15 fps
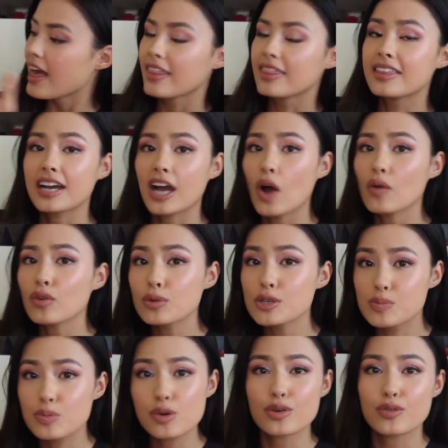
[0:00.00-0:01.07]
The cover
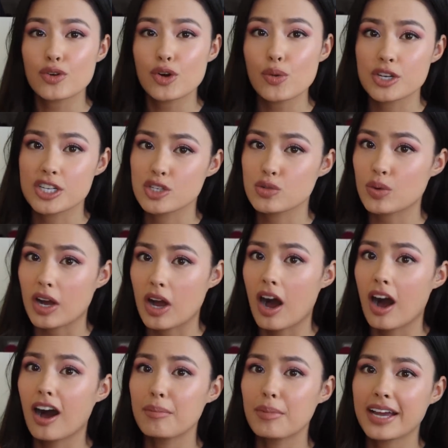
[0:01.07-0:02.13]
was beautiful, which is what
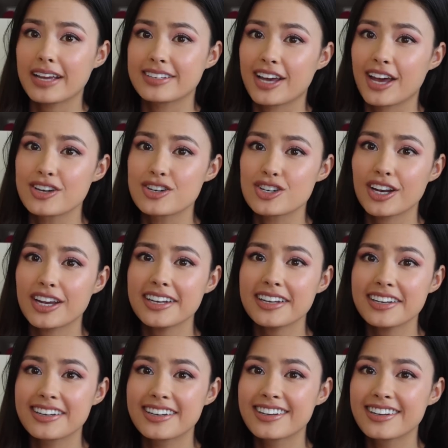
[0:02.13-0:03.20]
caught my
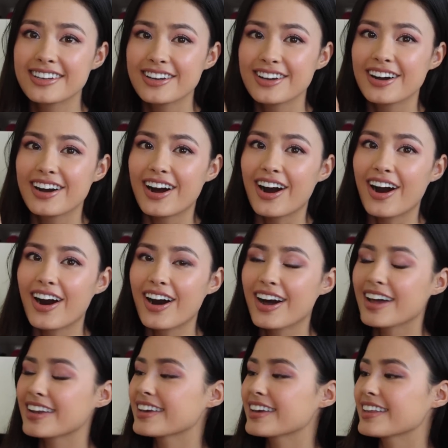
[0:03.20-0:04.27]
attention
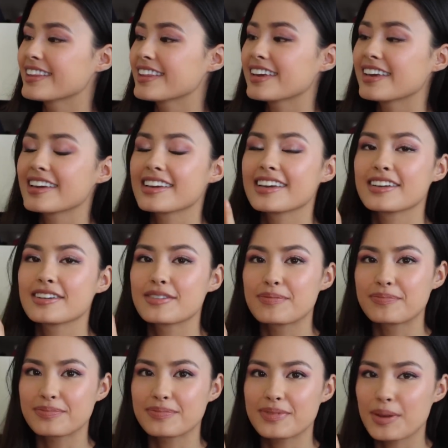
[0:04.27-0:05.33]
on the
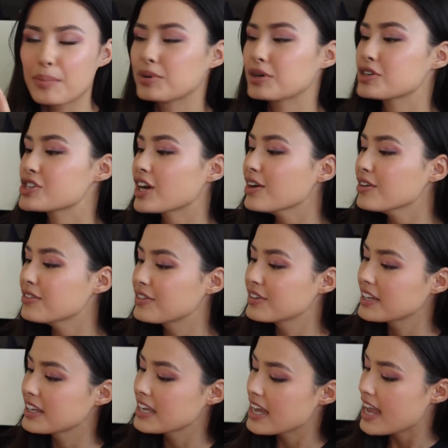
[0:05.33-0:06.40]
bookshop.
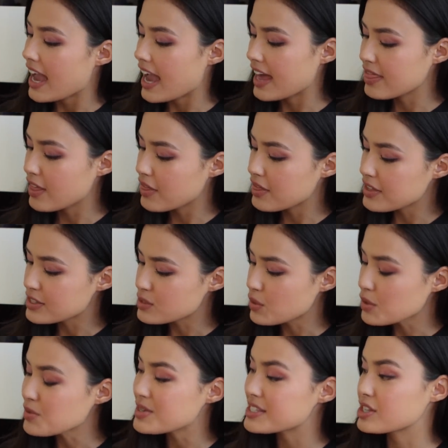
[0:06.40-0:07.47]
And then this
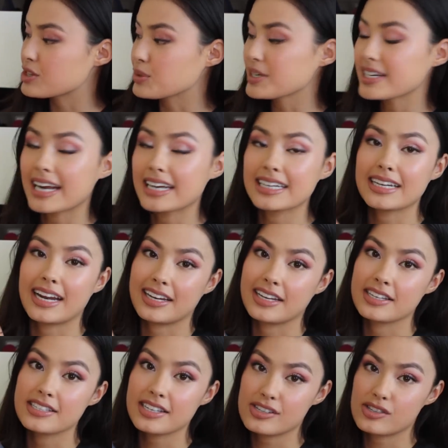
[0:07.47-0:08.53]
one was three ninety-nine
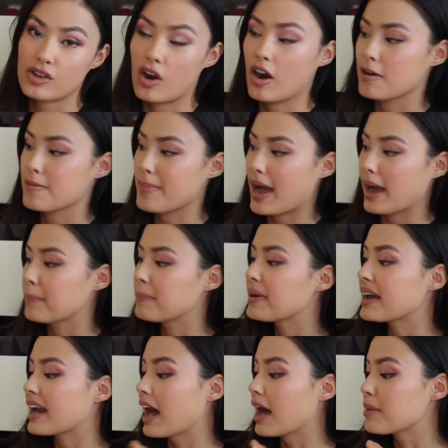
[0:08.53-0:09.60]
because it is a hardback,
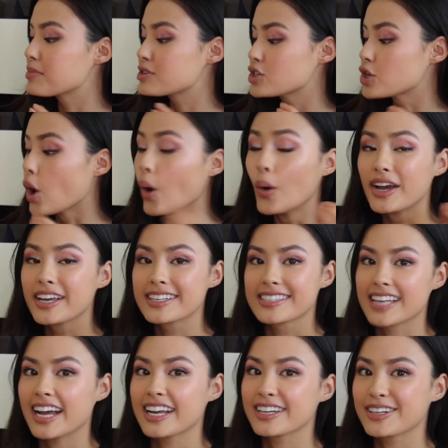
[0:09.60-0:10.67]
but I'm so
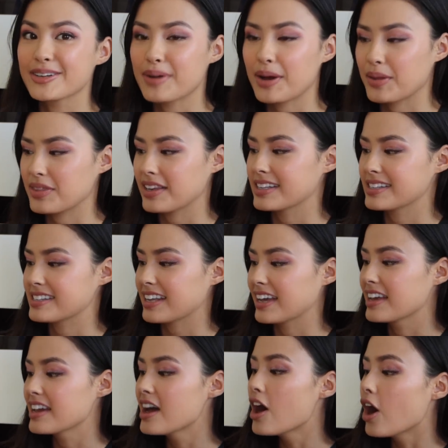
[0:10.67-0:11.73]
excited about this.
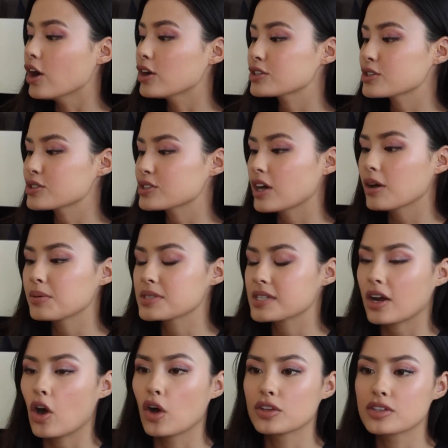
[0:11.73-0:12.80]
I also saw it was
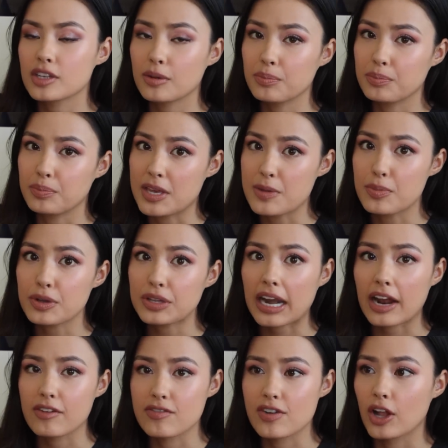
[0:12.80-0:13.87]
like on some people that
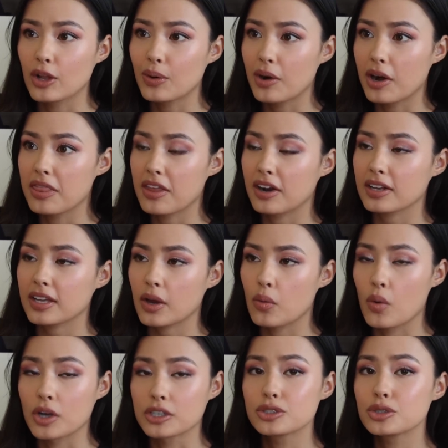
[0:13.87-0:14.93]
I follow on their like
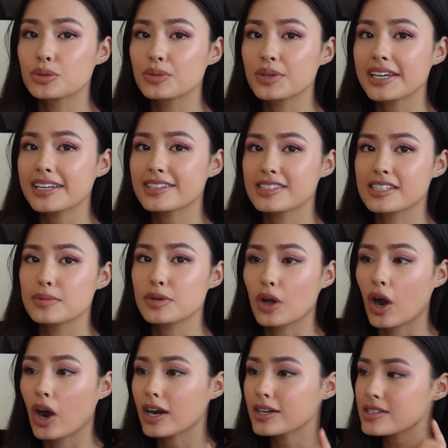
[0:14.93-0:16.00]
one to read, T B
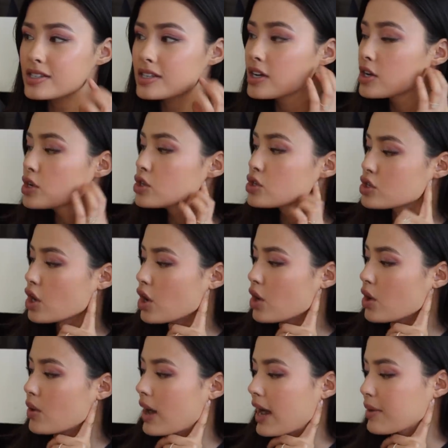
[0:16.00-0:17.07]
Rs. So
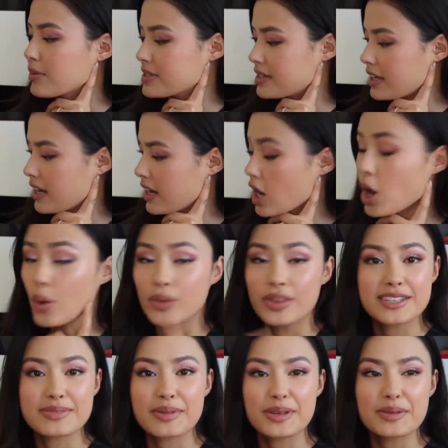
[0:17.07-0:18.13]
I was like, oh,
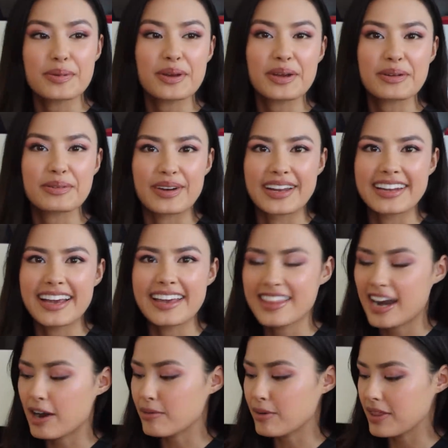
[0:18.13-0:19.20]
this must be a good one. And
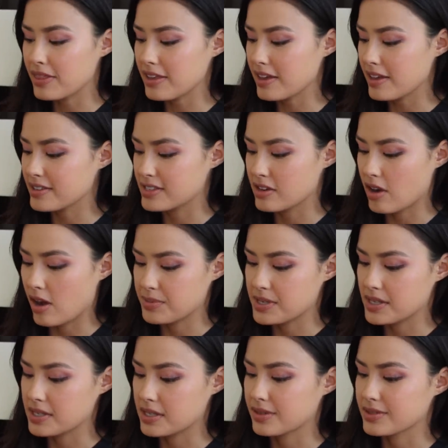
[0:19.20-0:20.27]
then I read the
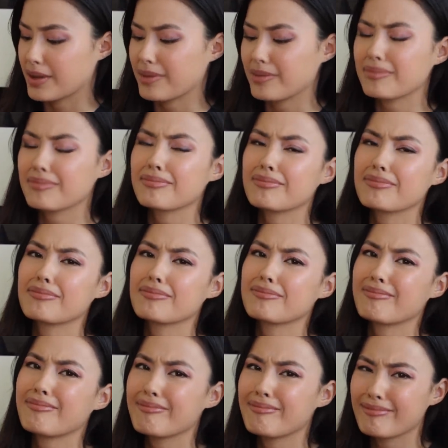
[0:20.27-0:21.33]
synopsis and I was like,
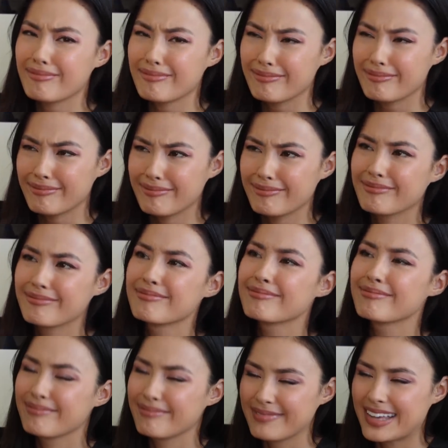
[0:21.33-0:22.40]
mm-hmm,
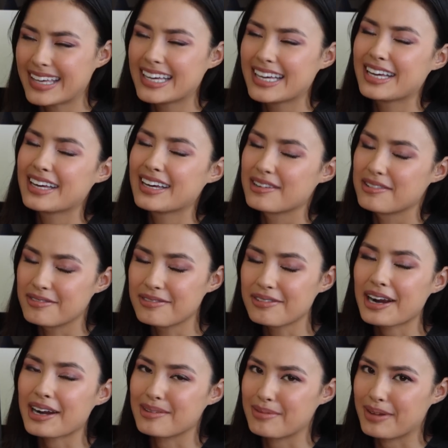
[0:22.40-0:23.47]

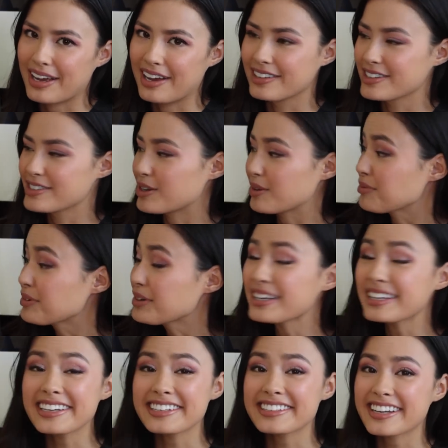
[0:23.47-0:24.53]
right up my alley. So I'm
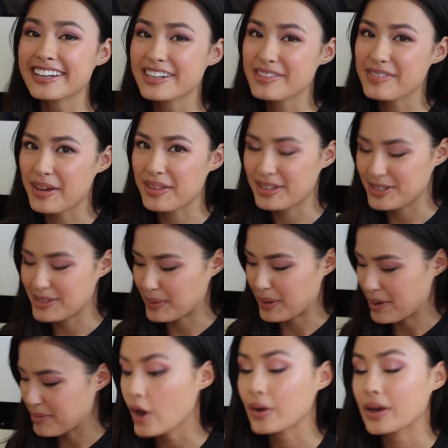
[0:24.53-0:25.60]
really excited about this
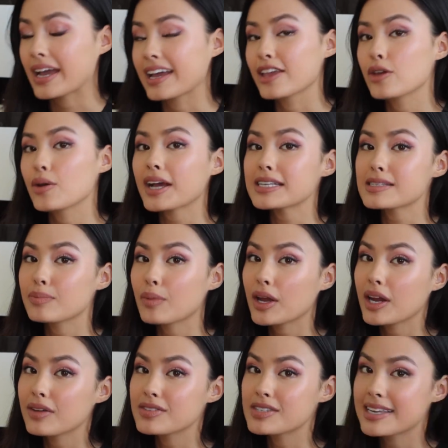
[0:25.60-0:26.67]
one. Okay, you guys
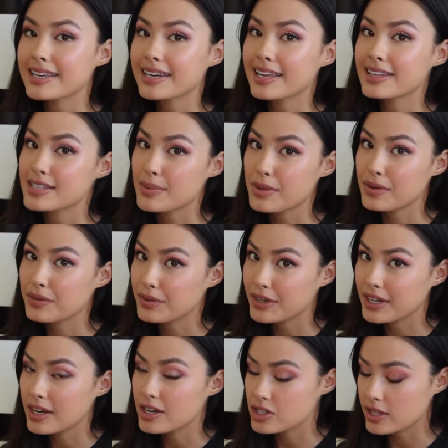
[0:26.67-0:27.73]
might have seen in some of the
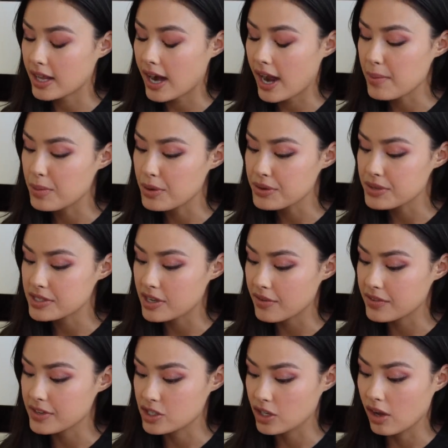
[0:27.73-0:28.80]
footage that I pulled this
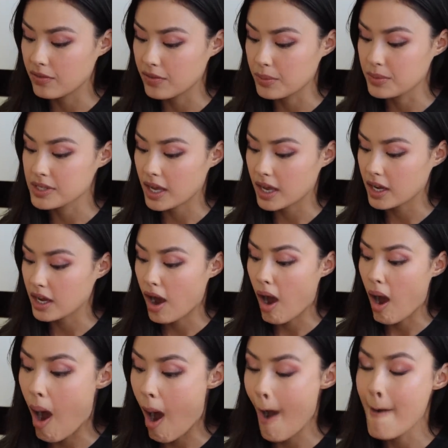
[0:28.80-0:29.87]
off the shelf and was like,
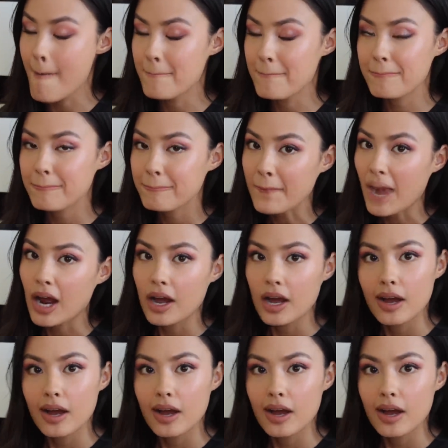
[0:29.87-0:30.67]
I'm